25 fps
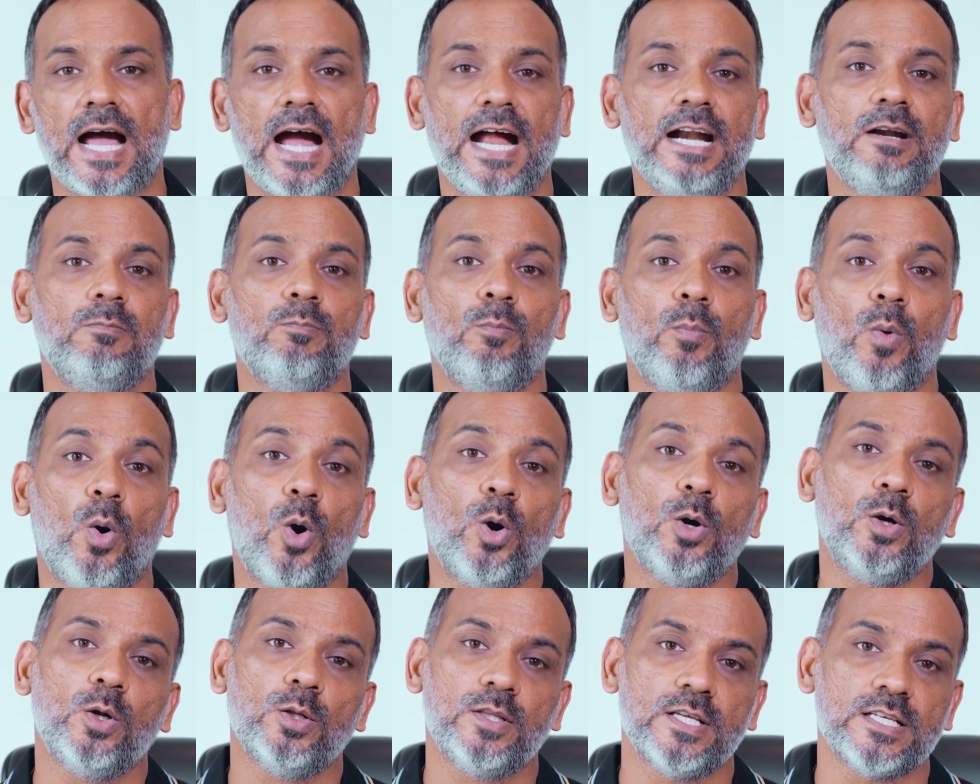add
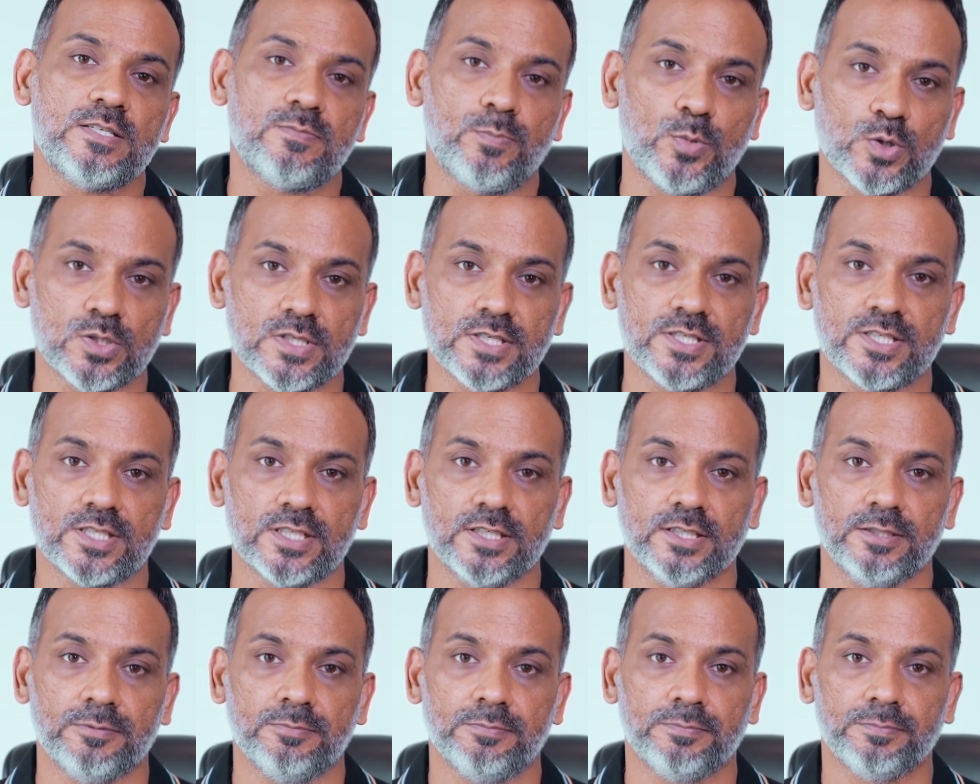more to this
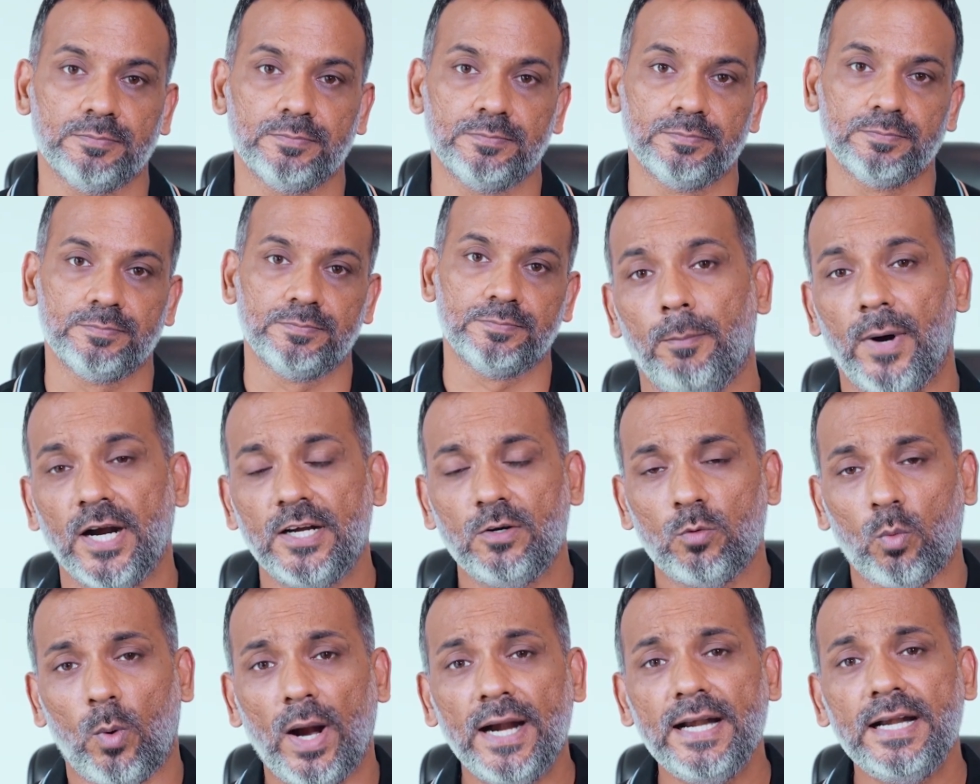position.
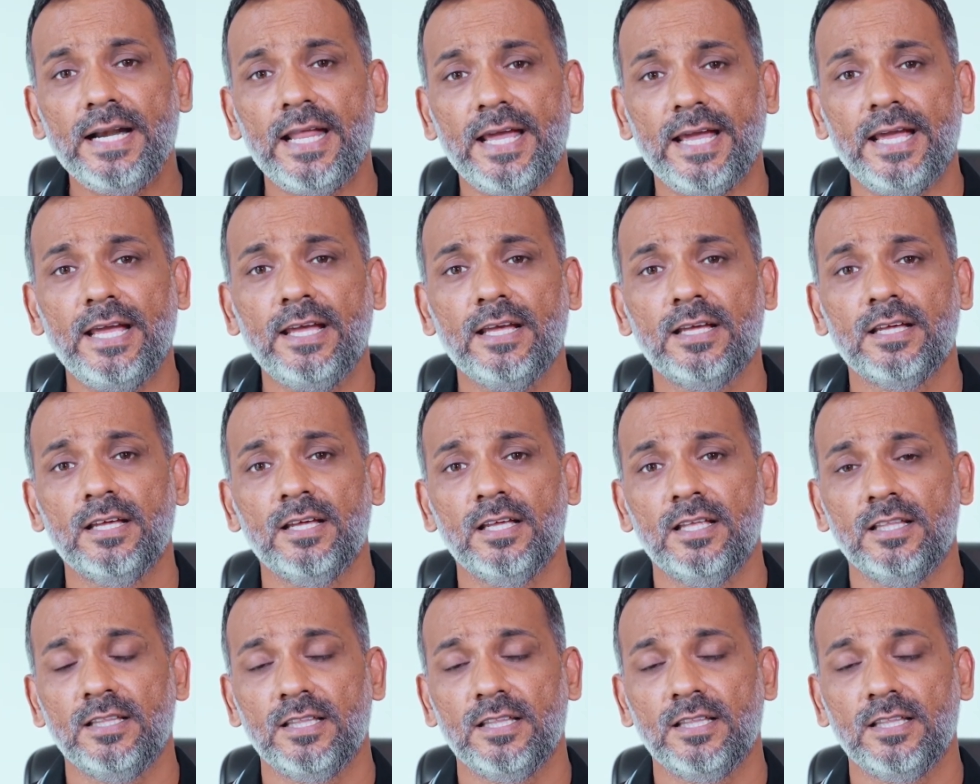But one day,